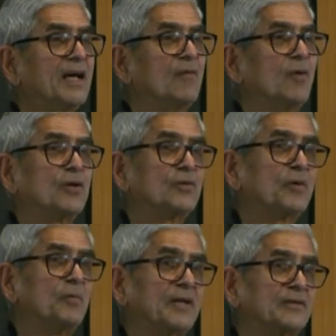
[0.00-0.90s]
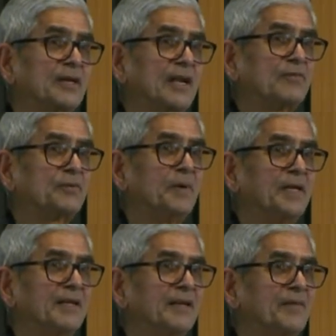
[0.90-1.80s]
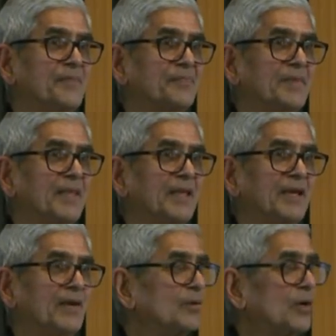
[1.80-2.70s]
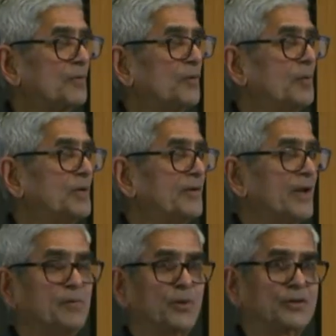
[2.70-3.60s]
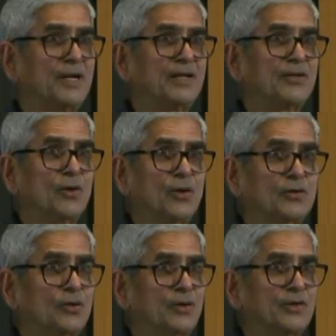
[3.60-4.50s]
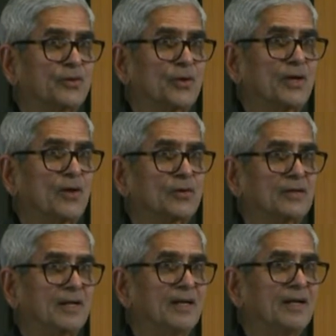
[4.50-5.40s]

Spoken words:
was of a master craftsman. He was not a formally trained prosthetist or orthotist or a doctor.